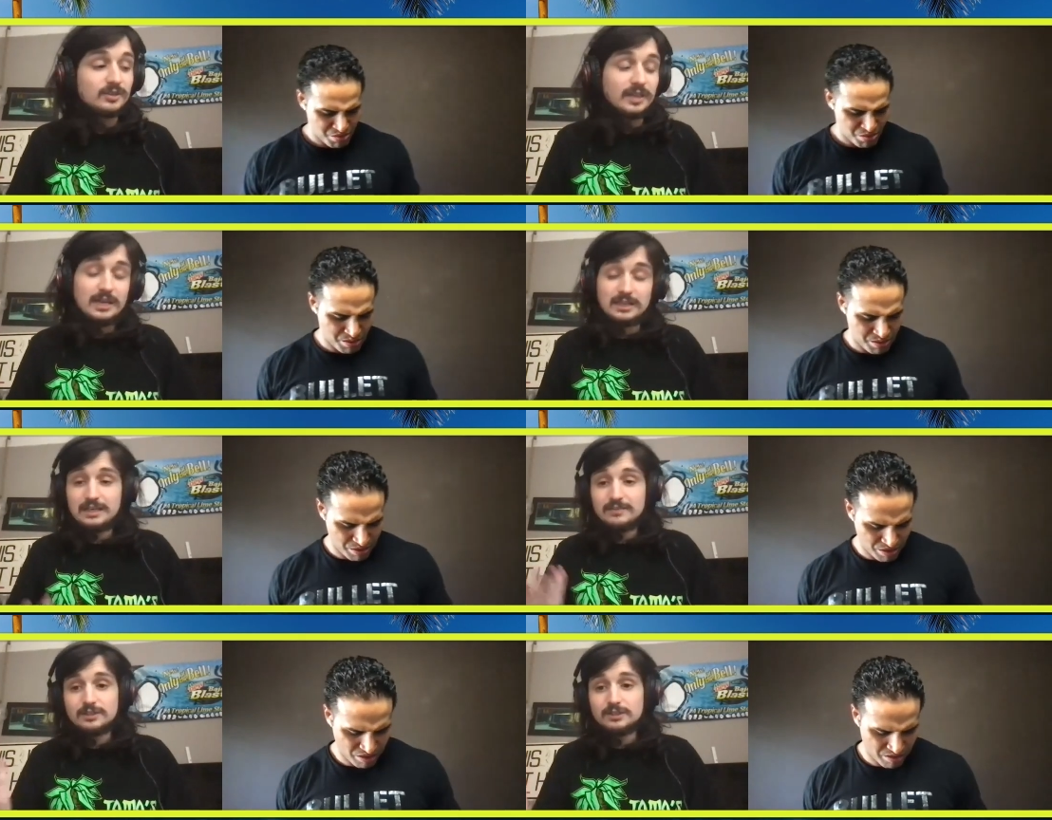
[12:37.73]
Speaker 1: They they
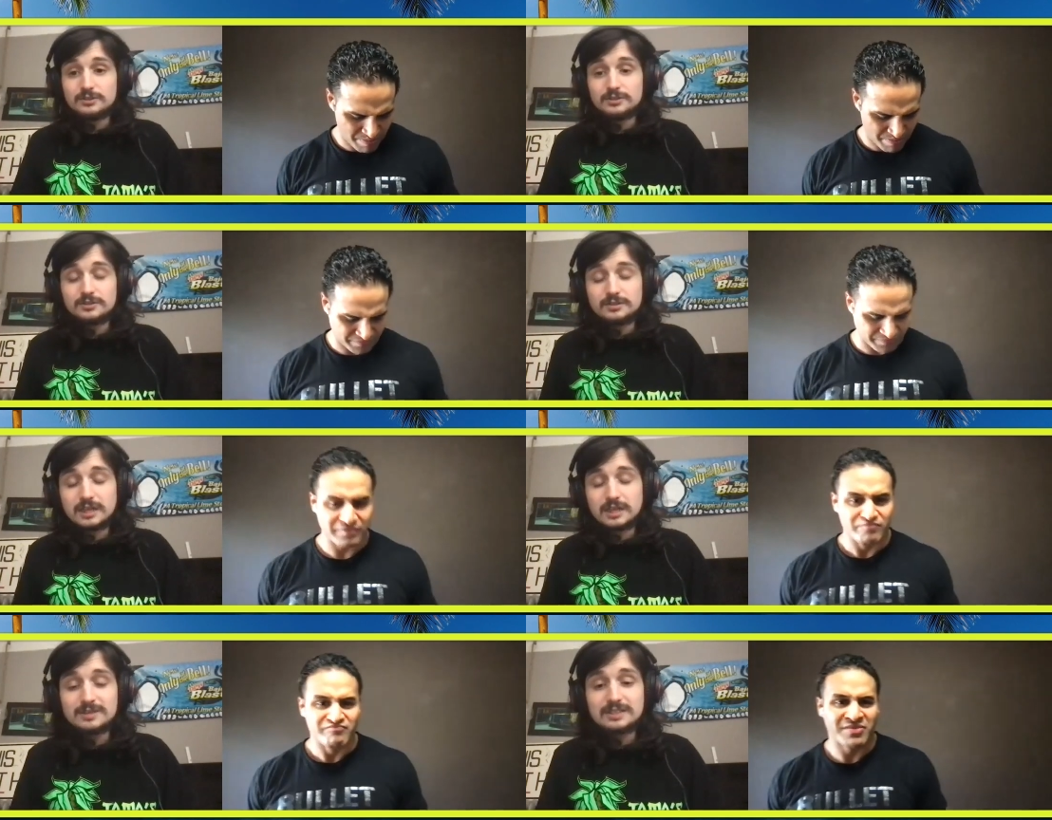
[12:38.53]
even used
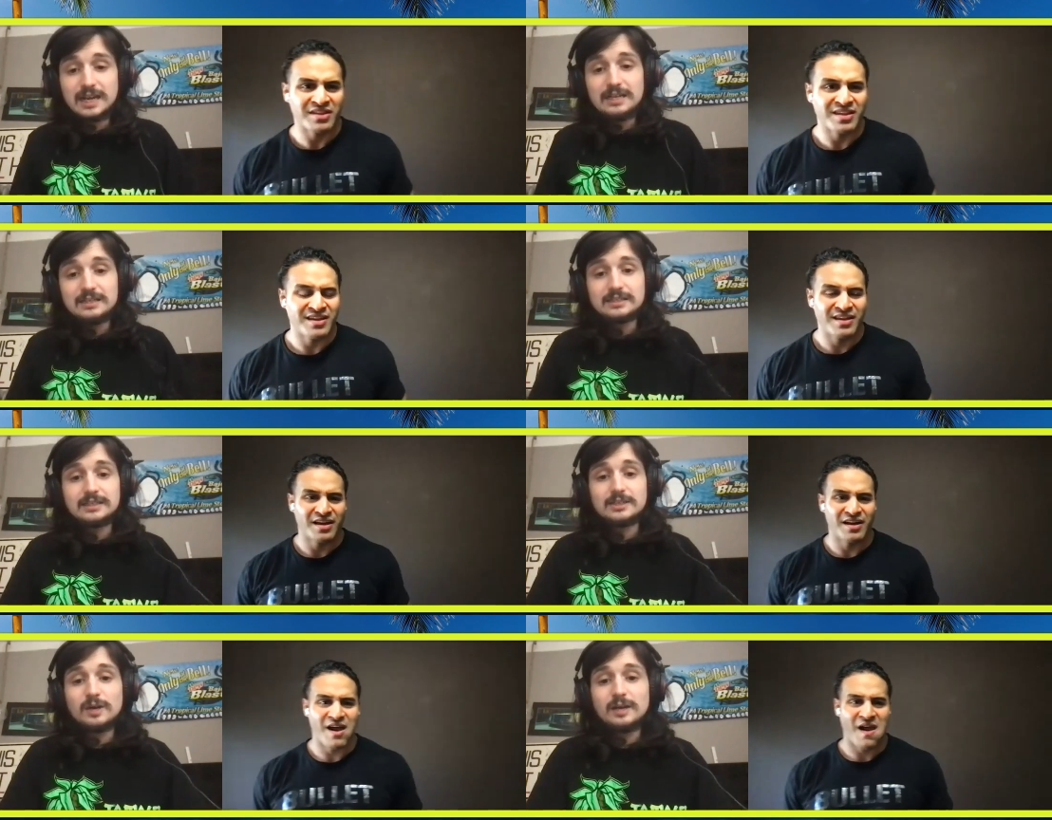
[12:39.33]
Tama's Island
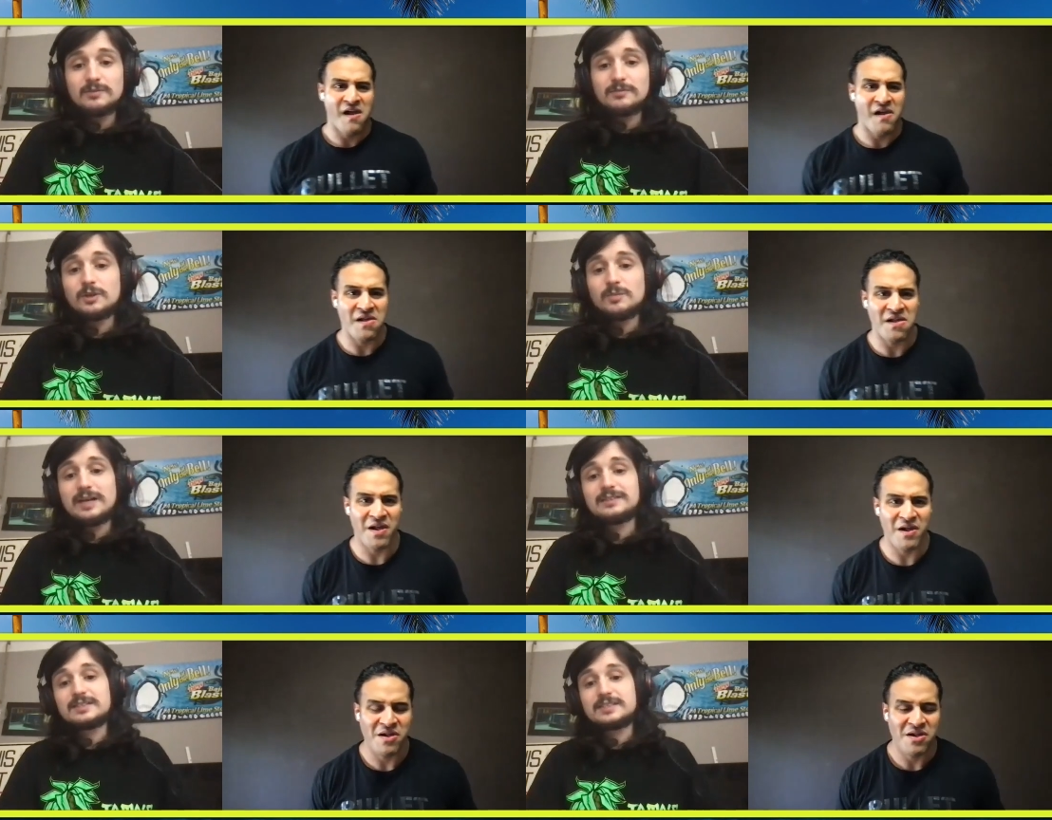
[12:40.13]
in a way. I mean, if you go
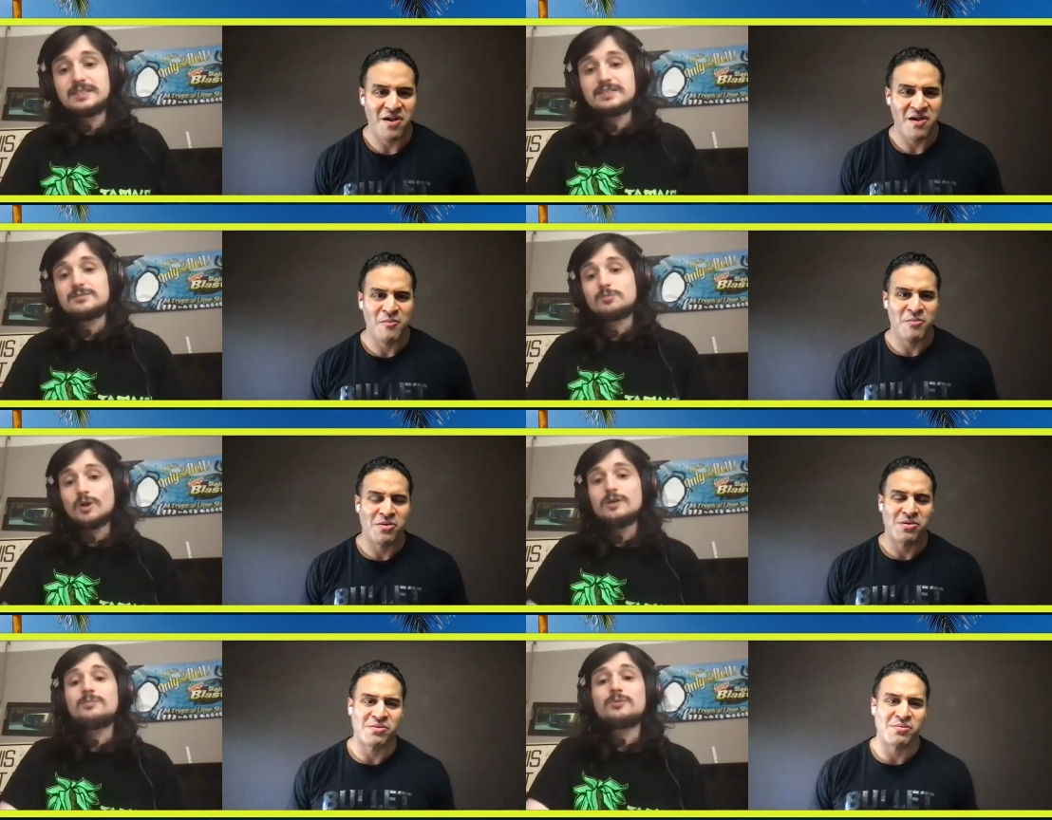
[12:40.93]
back to the season
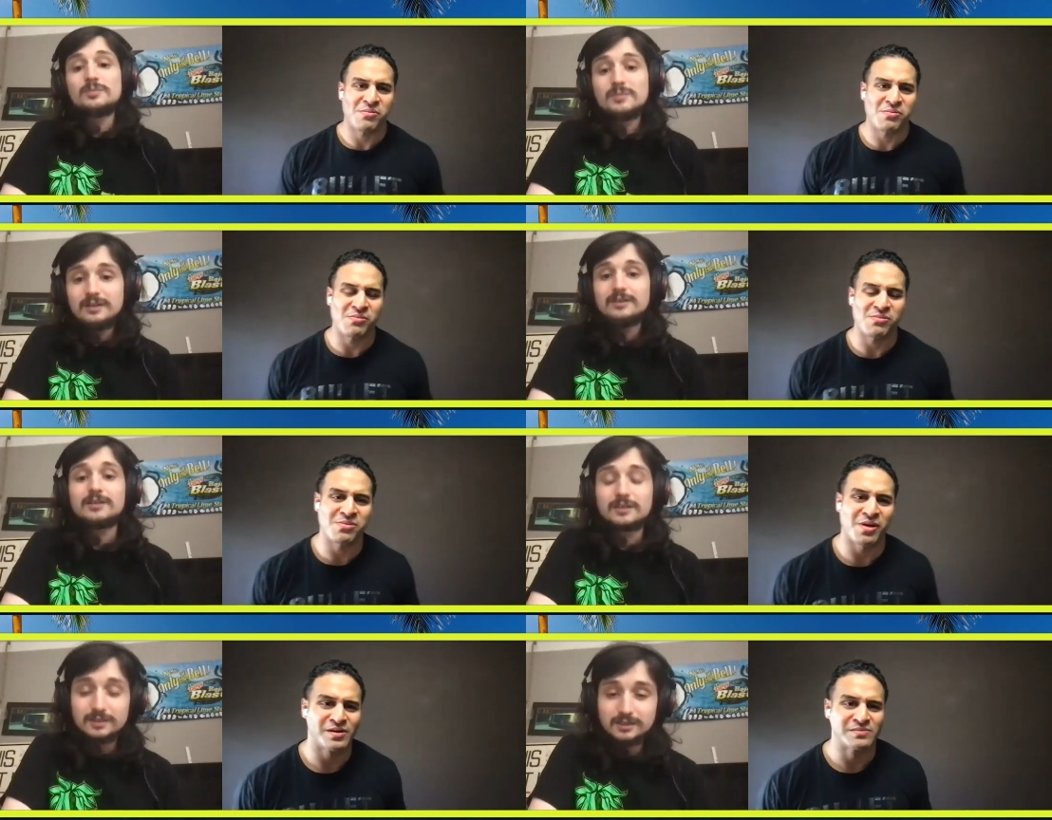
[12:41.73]
one
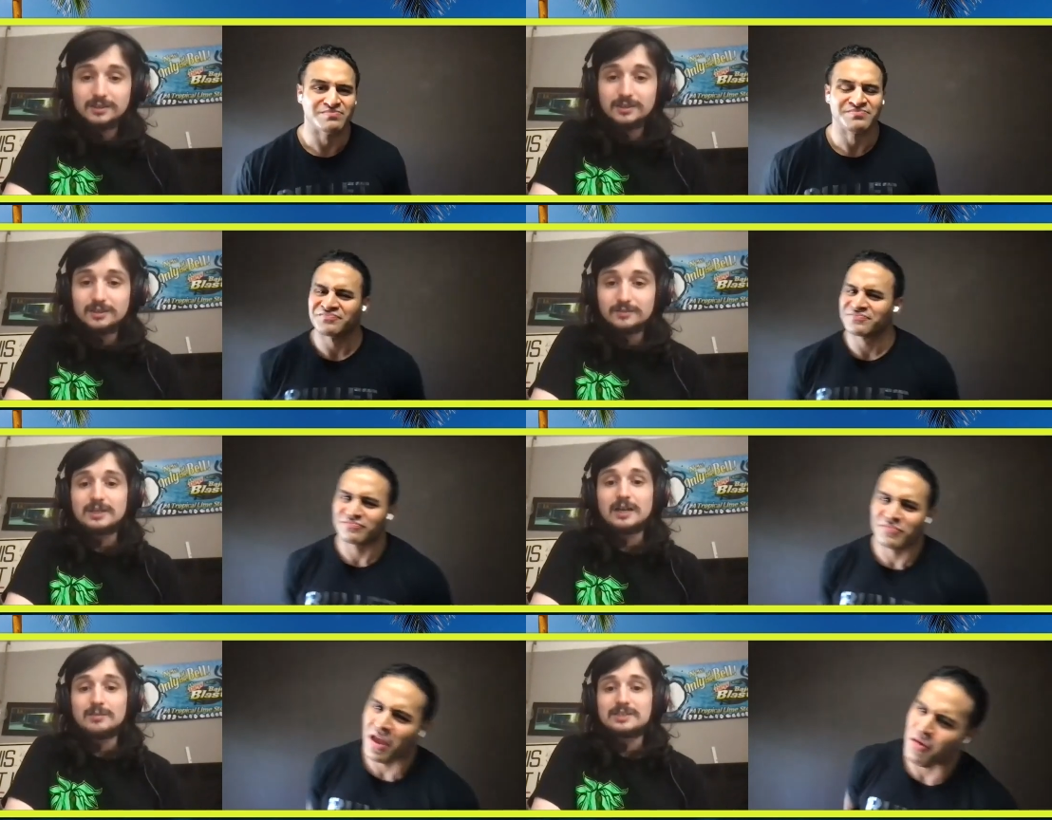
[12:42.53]
premiere of
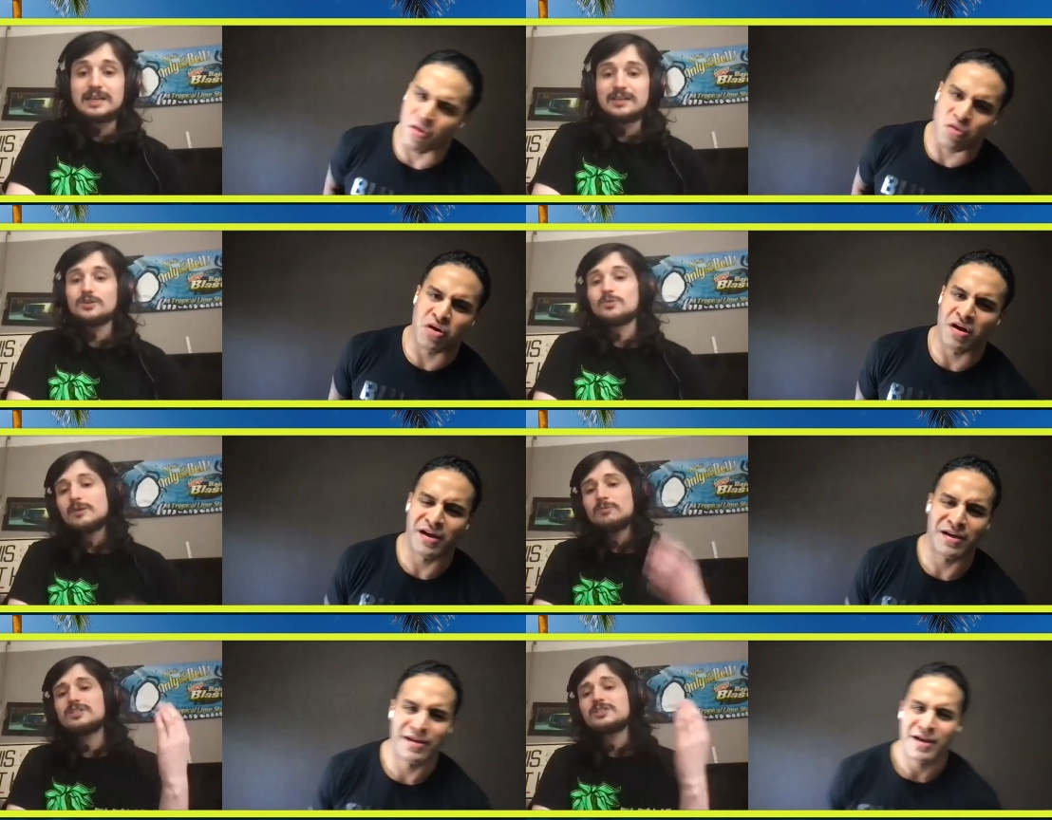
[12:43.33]
Tama's Oof. Island, the way
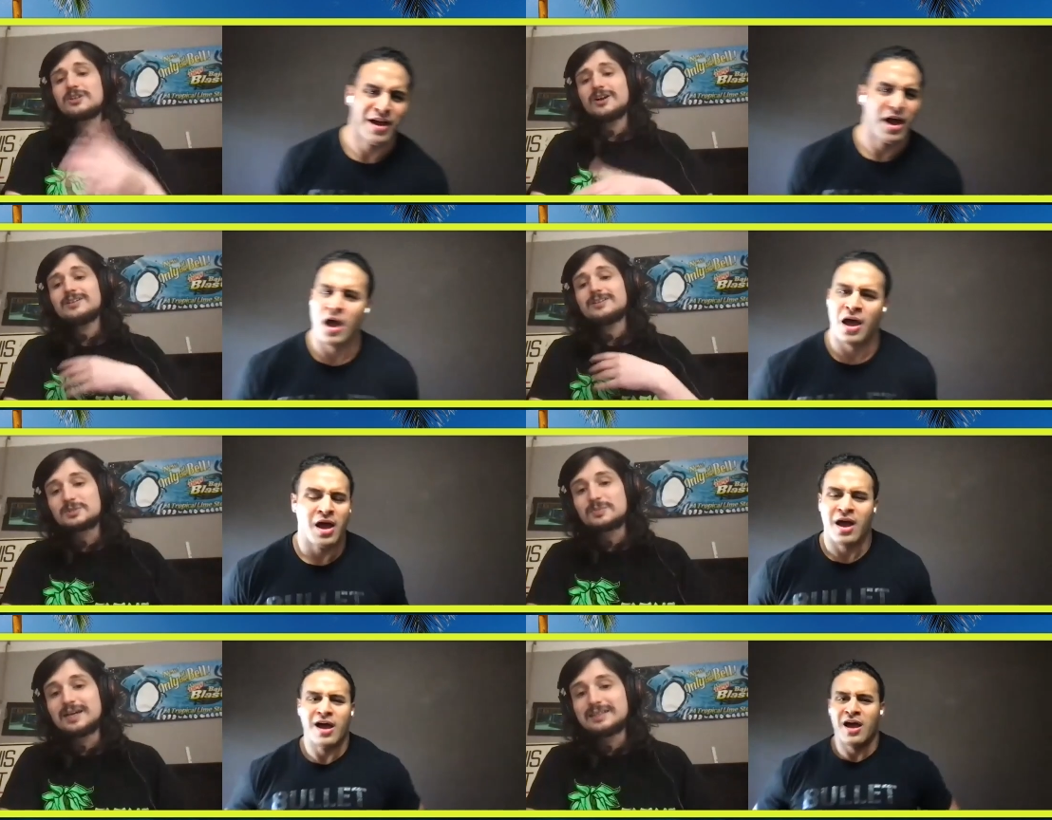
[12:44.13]
we started this
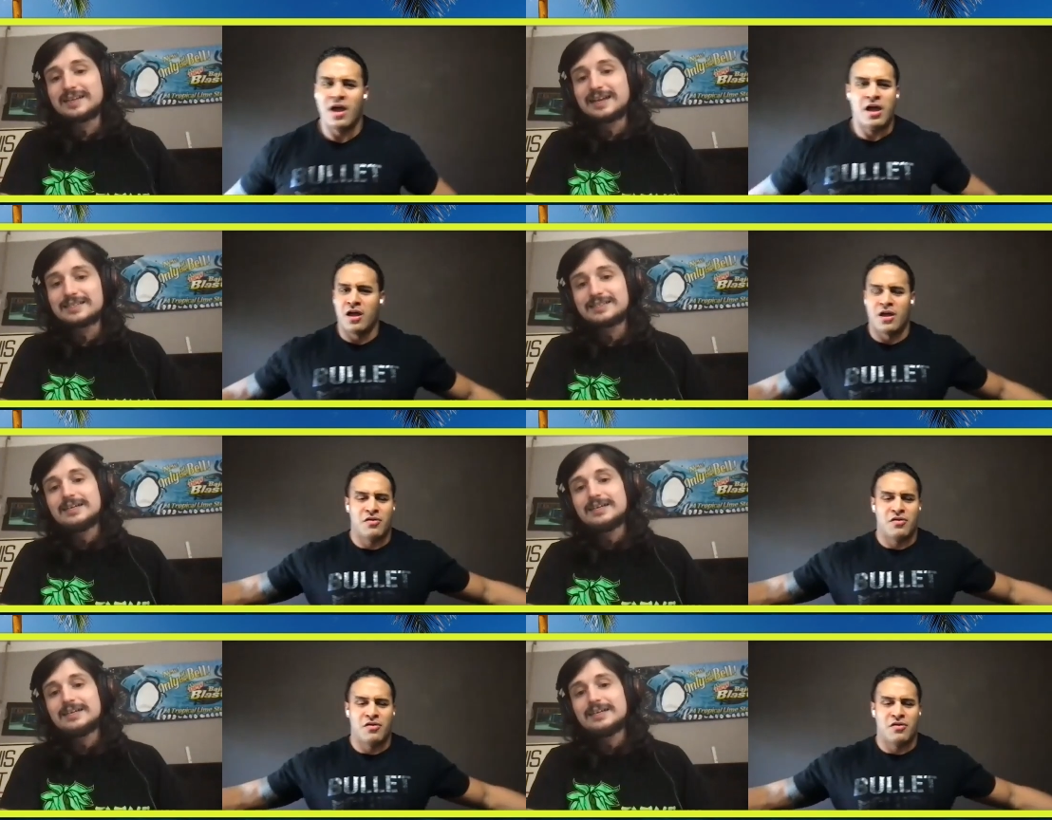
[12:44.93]
podcast,